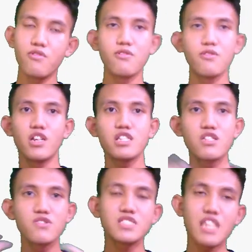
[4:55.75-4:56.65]
So
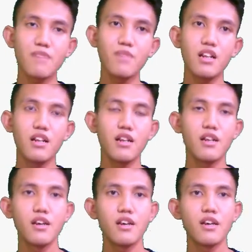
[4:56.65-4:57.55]
for the truth
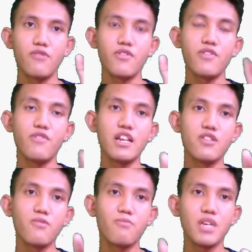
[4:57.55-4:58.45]
table, with
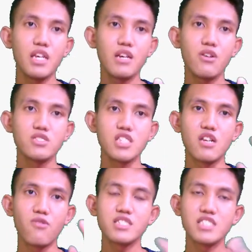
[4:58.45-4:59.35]
the value P
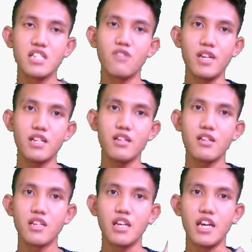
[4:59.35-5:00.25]
0101